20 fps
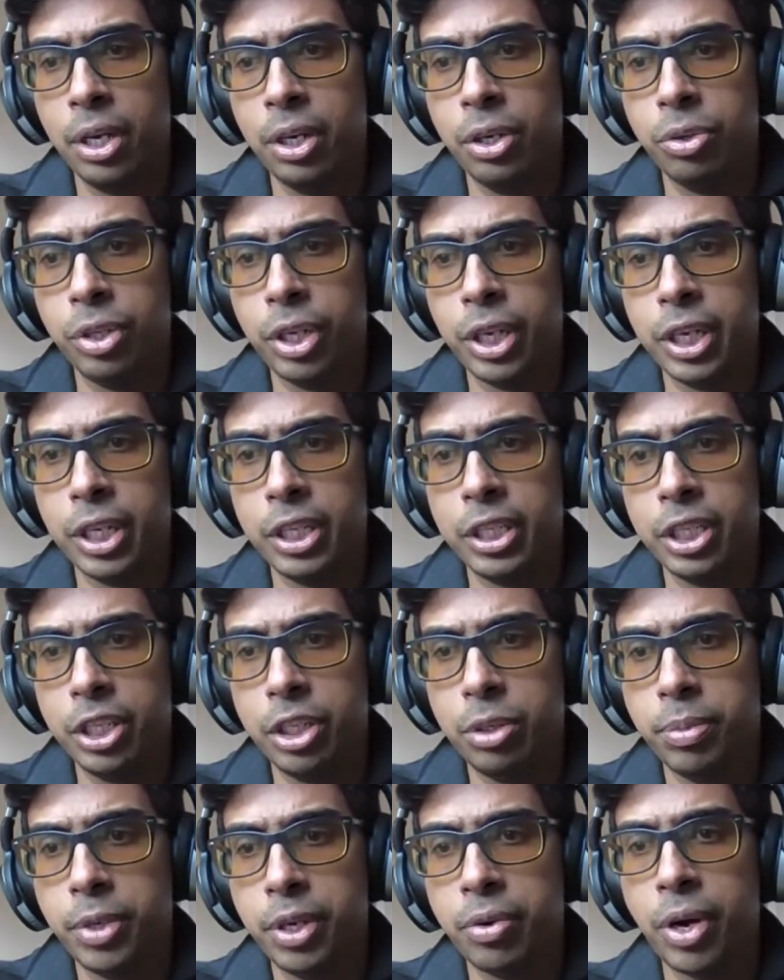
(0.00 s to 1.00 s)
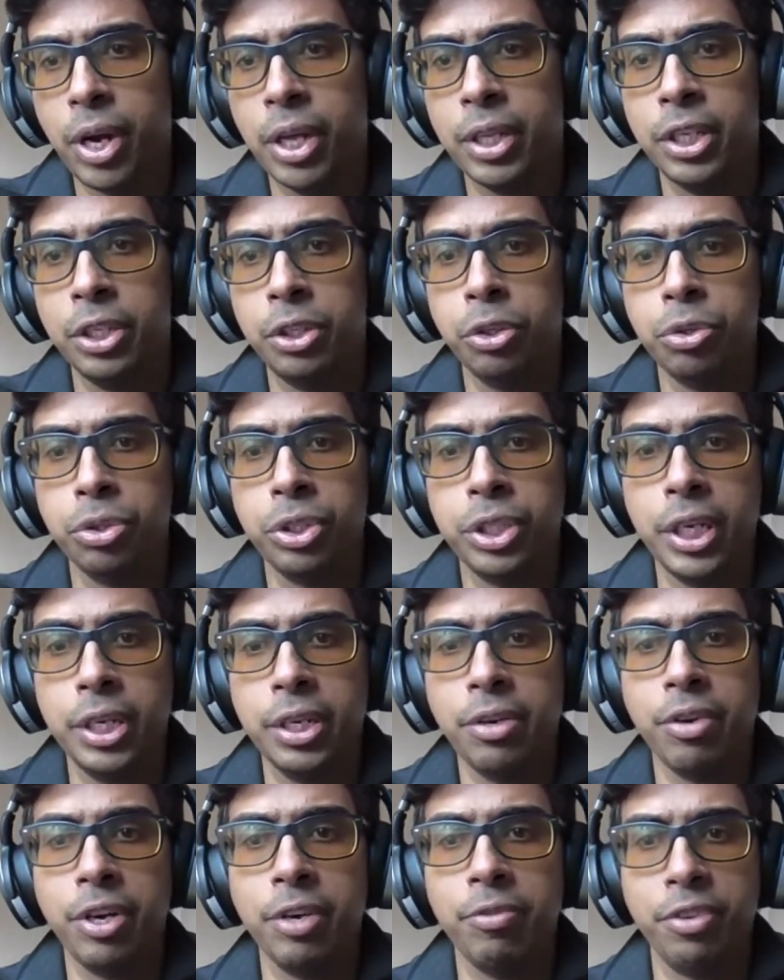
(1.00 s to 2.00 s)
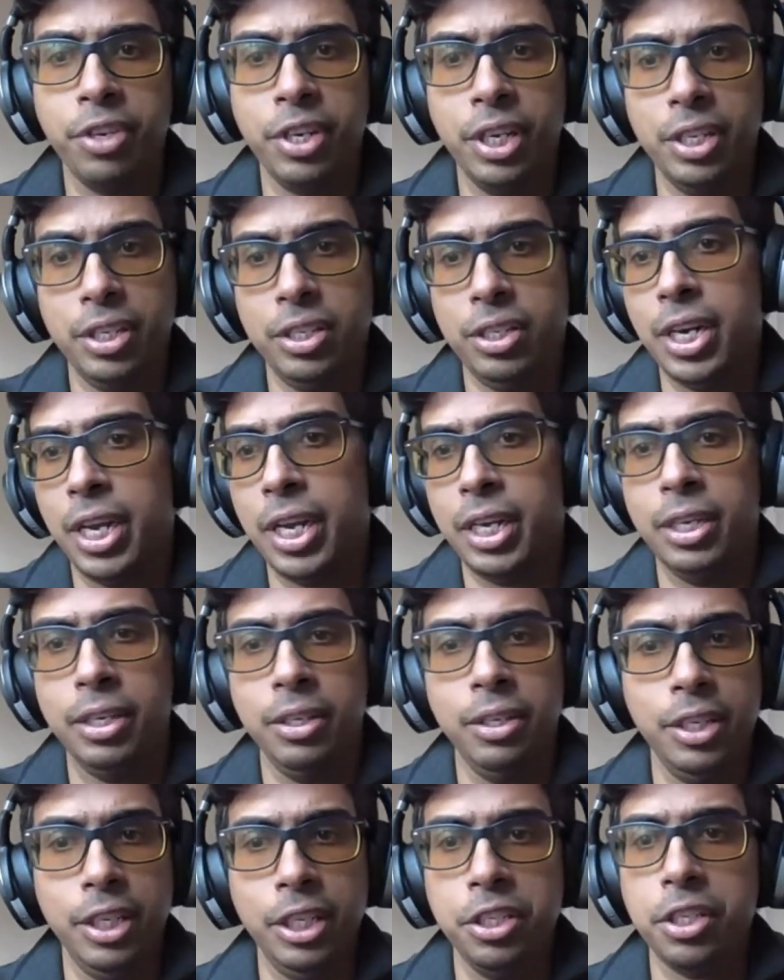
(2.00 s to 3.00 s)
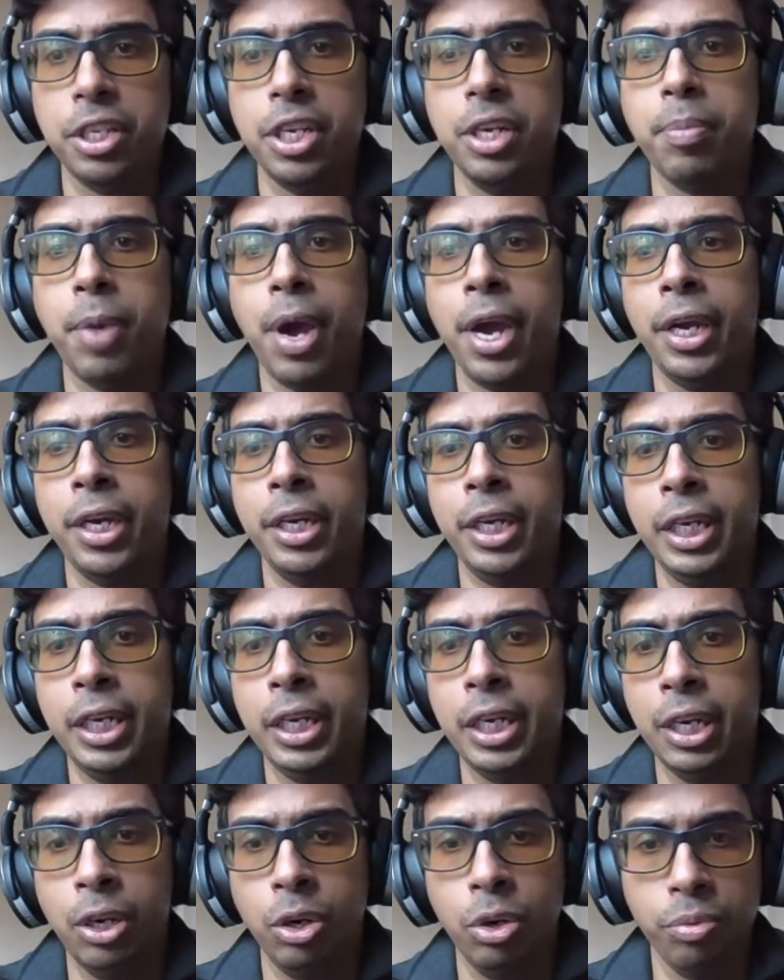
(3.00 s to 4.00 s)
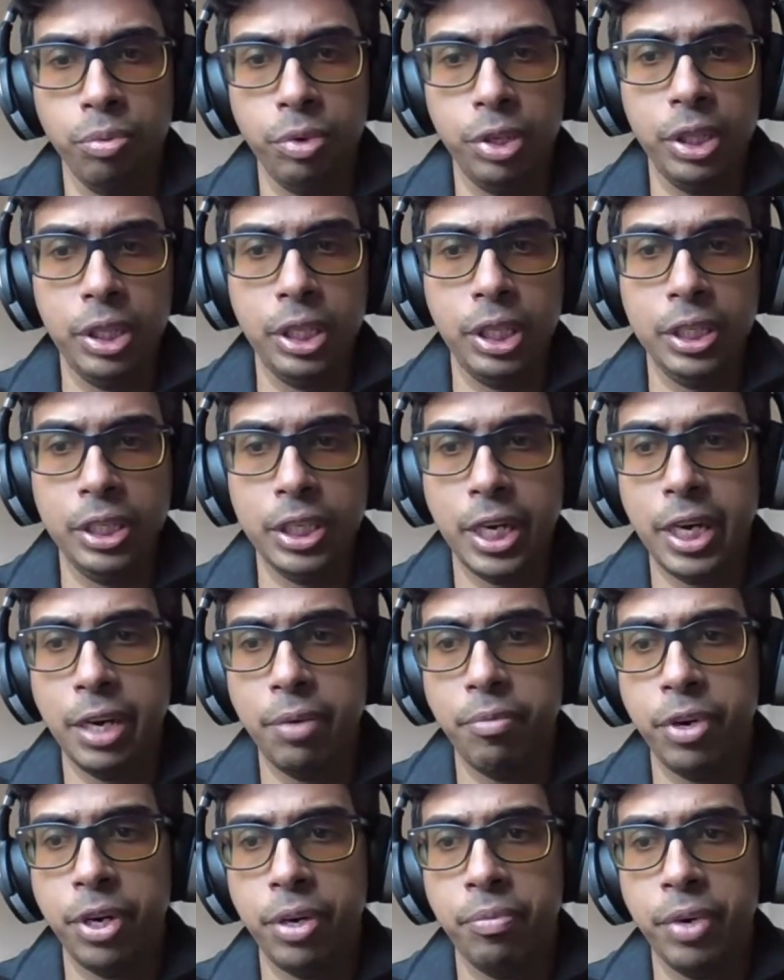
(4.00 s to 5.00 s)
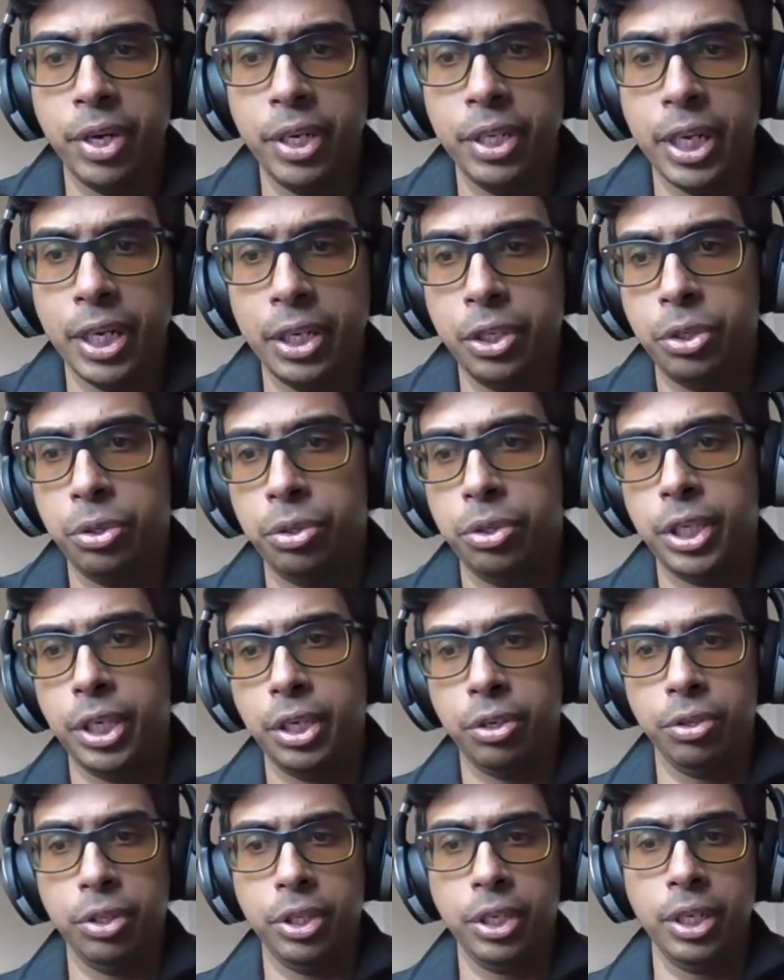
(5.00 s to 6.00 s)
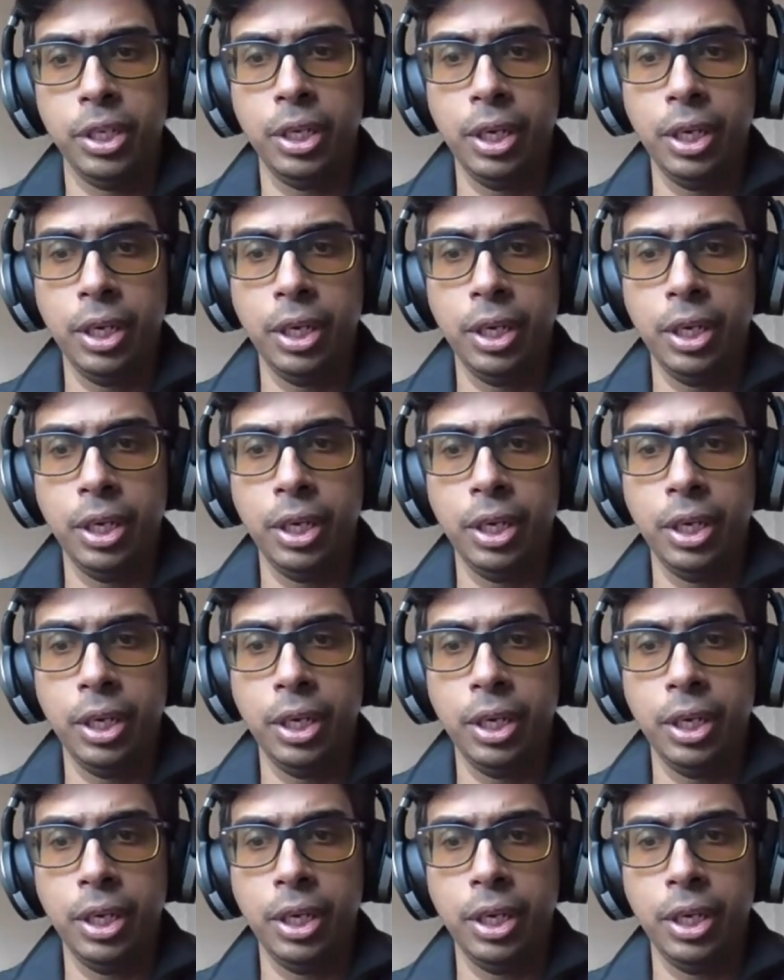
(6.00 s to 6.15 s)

to the consumer, rather you send a reference like a schema ID along with each and every event that you send to the